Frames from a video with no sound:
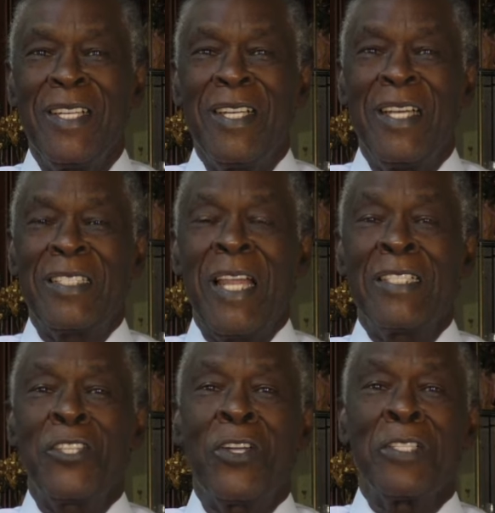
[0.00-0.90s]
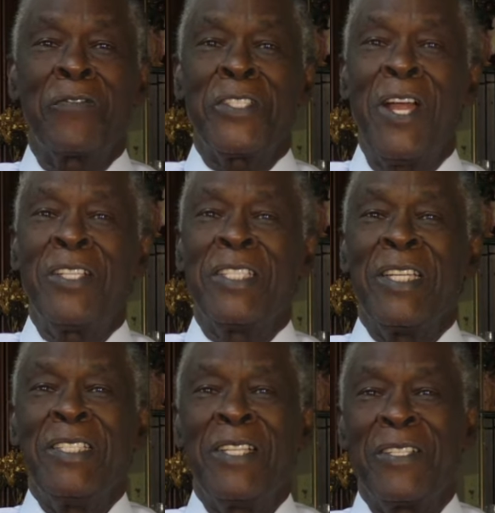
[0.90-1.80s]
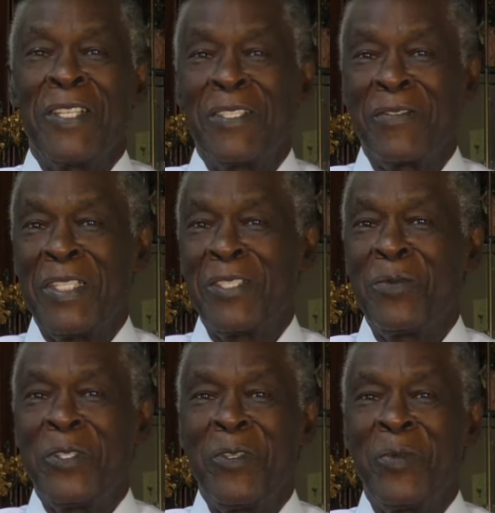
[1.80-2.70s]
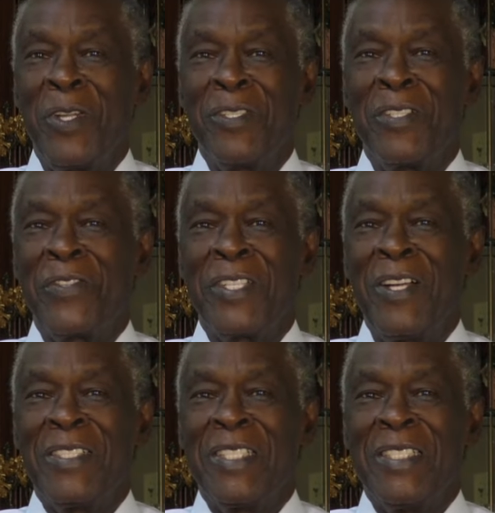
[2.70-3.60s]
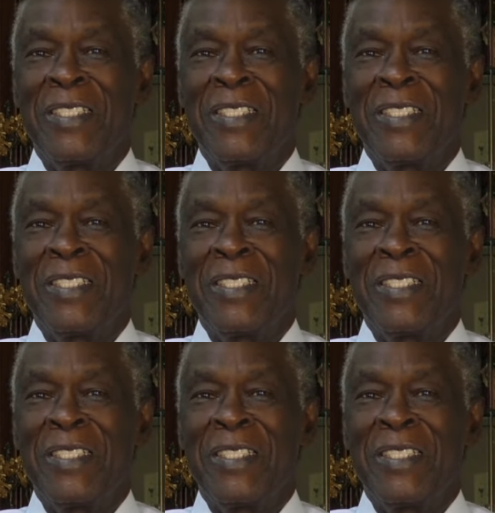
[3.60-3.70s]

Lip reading: It's like joining a fraternity, those of us who belong to fraternities.